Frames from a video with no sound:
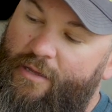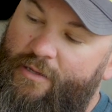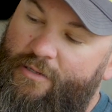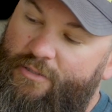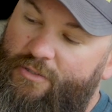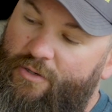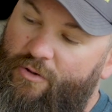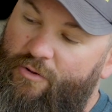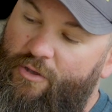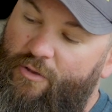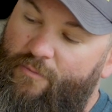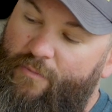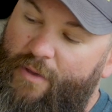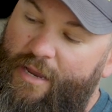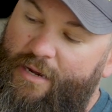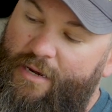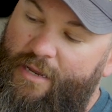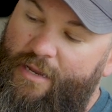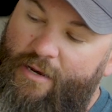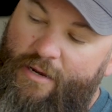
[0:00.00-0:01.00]
So you
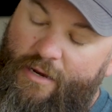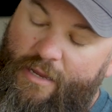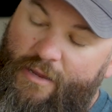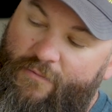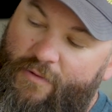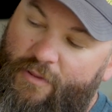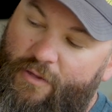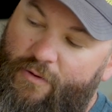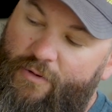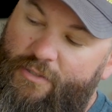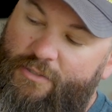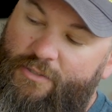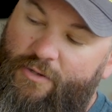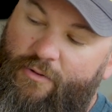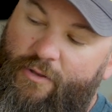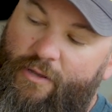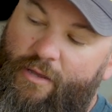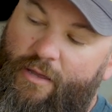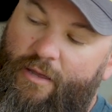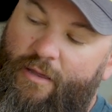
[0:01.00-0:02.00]
may need, even though it's
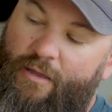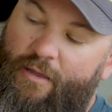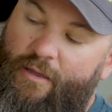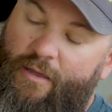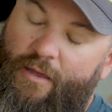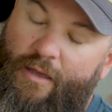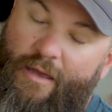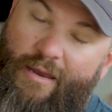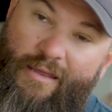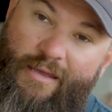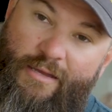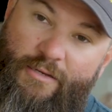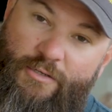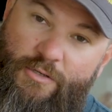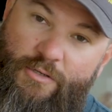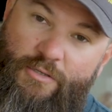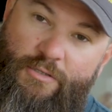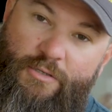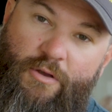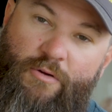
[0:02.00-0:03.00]
only an inch
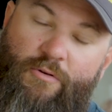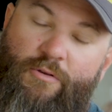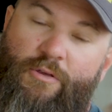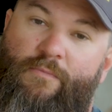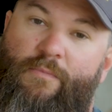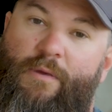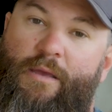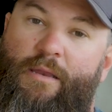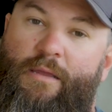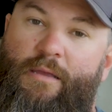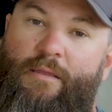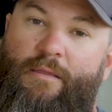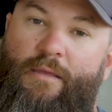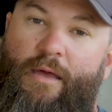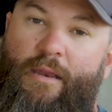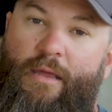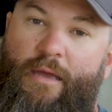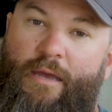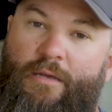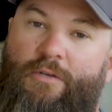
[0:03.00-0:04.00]
or so, you may need
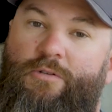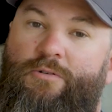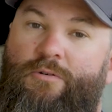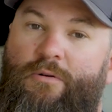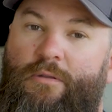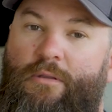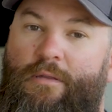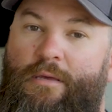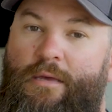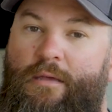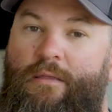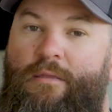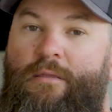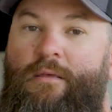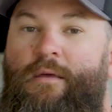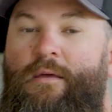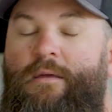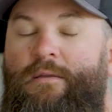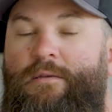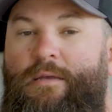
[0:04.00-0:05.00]
that extra length
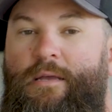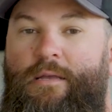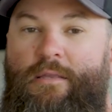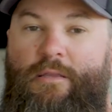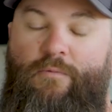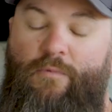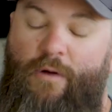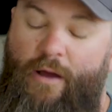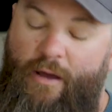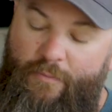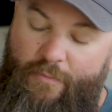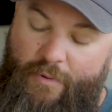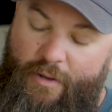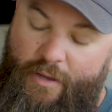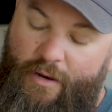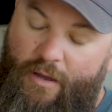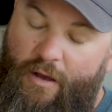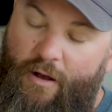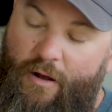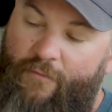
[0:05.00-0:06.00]
to get the rod
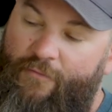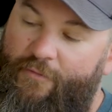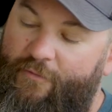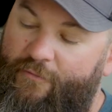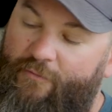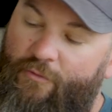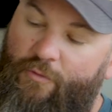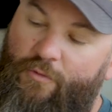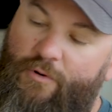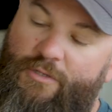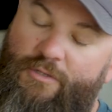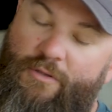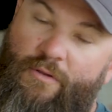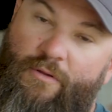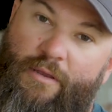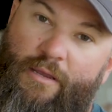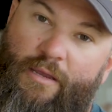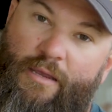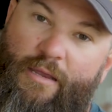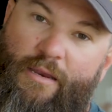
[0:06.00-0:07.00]
butt off the floor so
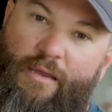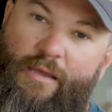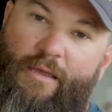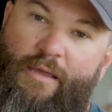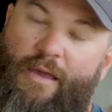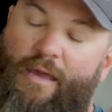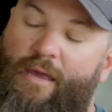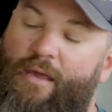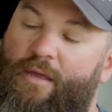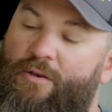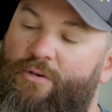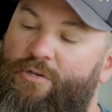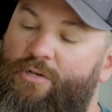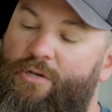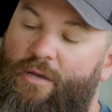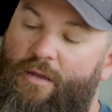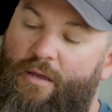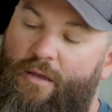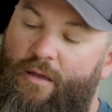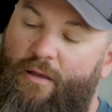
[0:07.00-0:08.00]
that it can
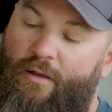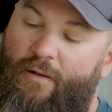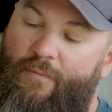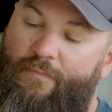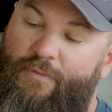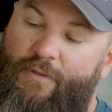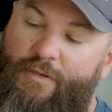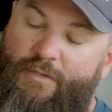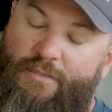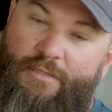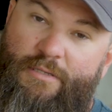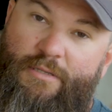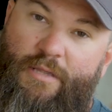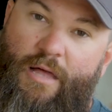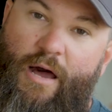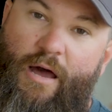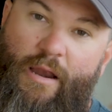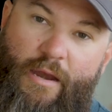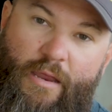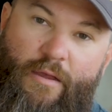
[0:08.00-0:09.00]
engage this
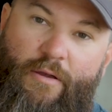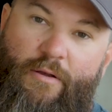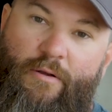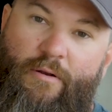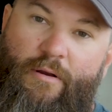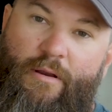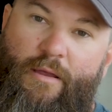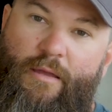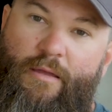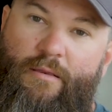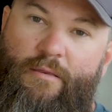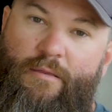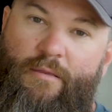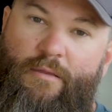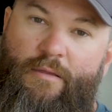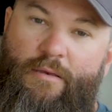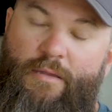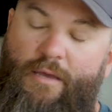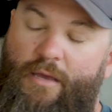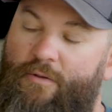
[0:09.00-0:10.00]
slot here in
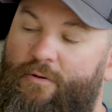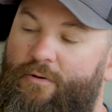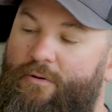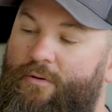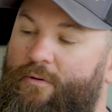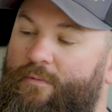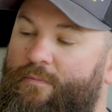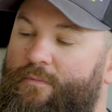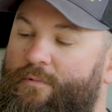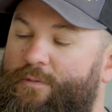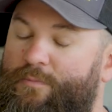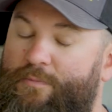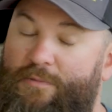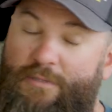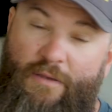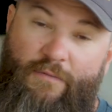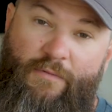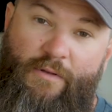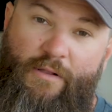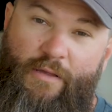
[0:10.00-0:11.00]
the tether tube,
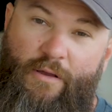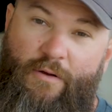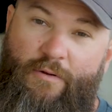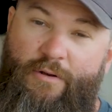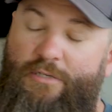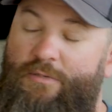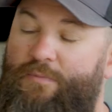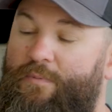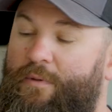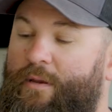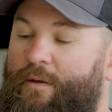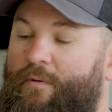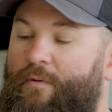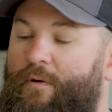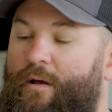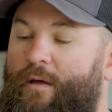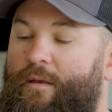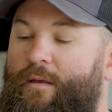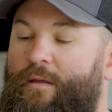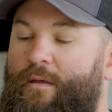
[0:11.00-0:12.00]
specifically on a spinning rod.